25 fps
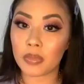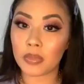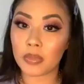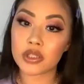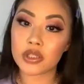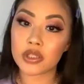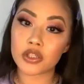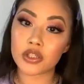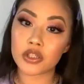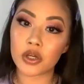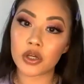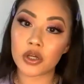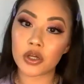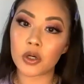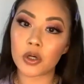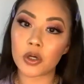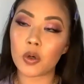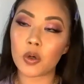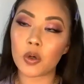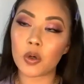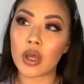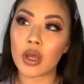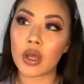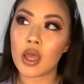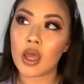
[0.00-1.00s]

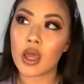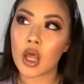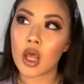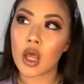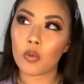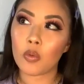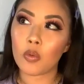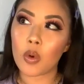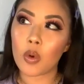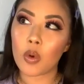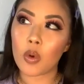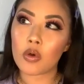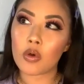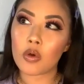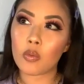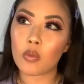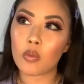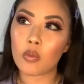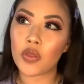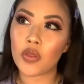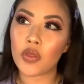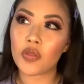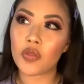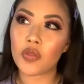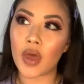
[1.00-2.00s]
So
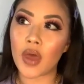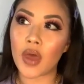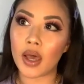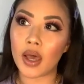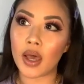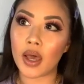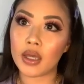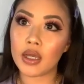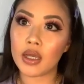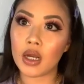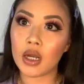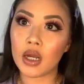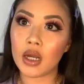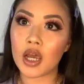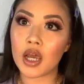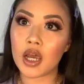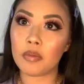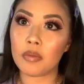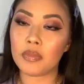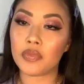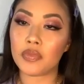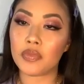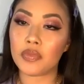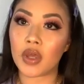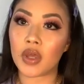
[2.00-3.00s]
with that,
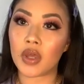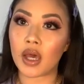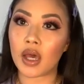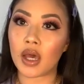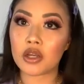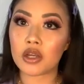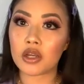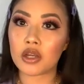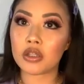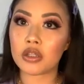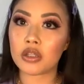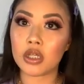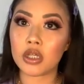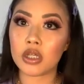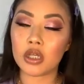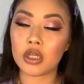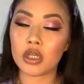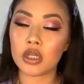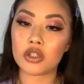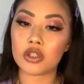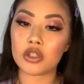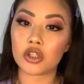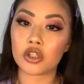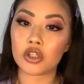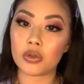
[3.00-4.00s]
they
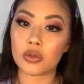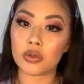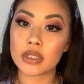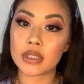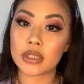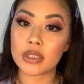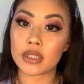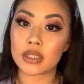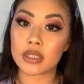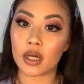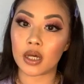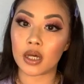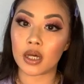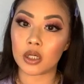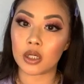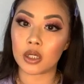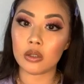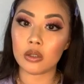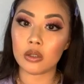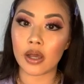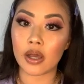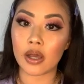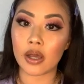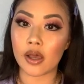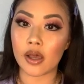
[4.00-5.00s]
actually do
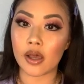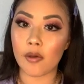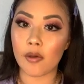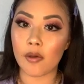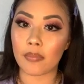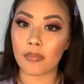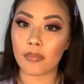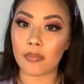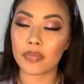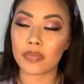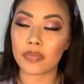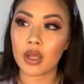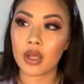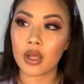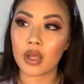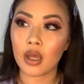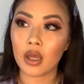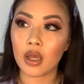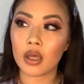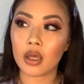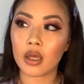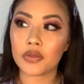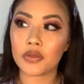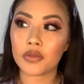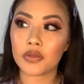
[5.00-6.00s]
sell
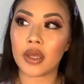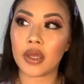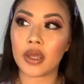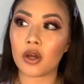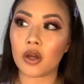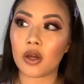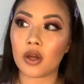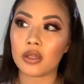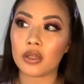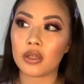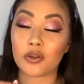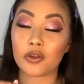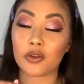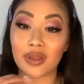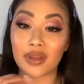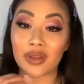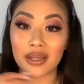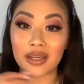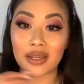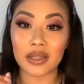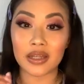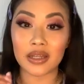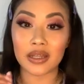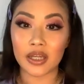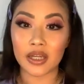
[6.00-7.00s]
they're like
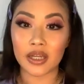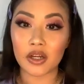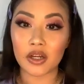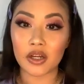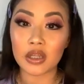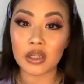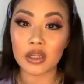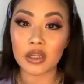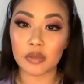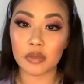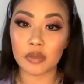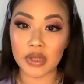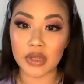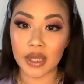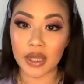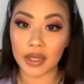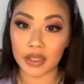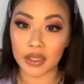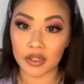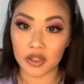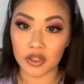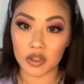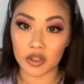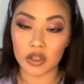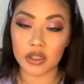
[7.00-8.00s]
clear lip
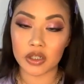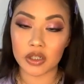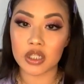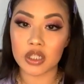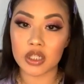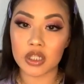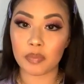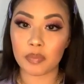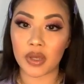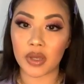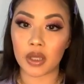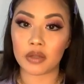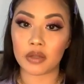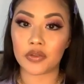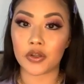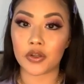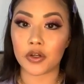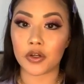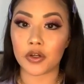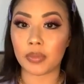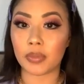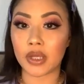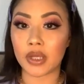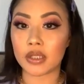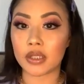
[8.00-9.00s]
liners, but
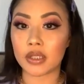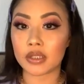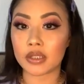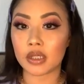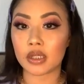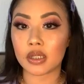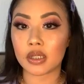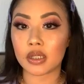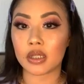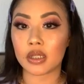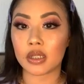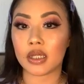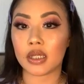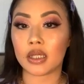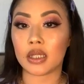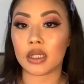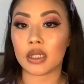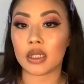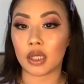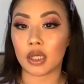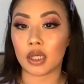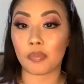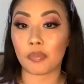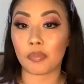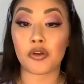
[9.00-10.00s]
they're basically
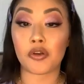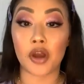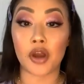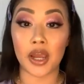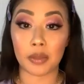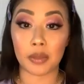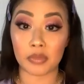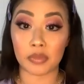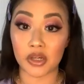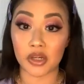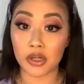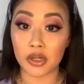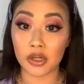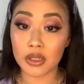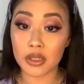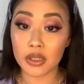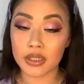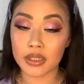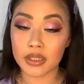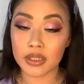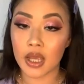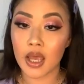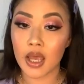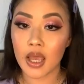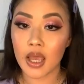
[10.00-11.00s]
lip
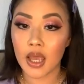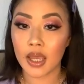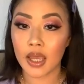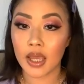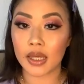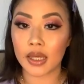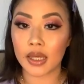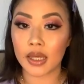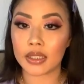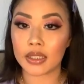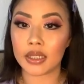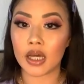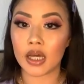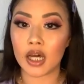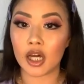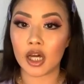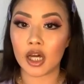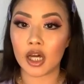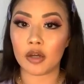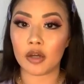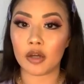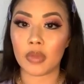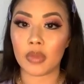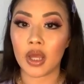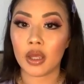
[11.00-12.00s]
primers. And
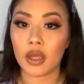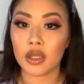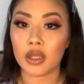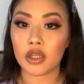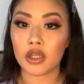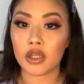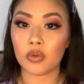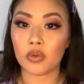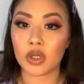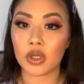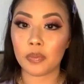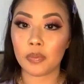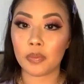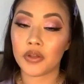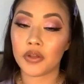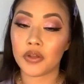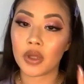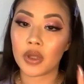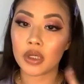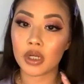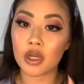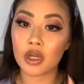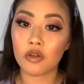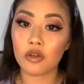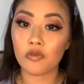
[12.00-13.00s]
you would put
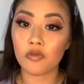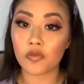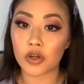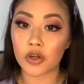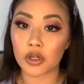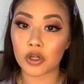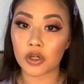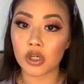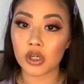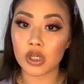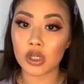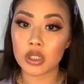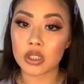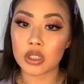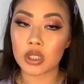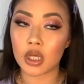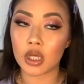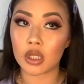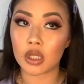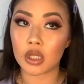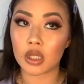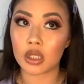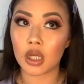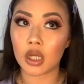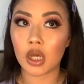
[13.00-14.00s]
that on first,
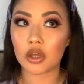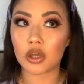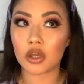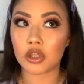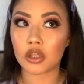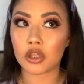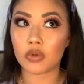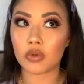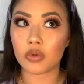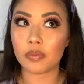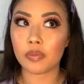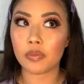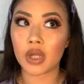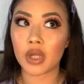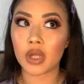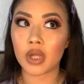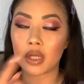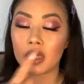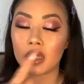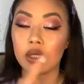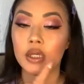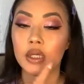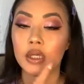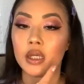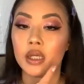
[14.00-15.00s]
and then how you would apply
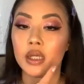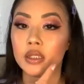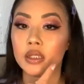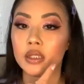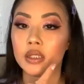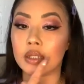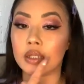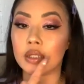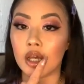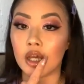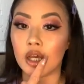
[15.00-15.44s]
it is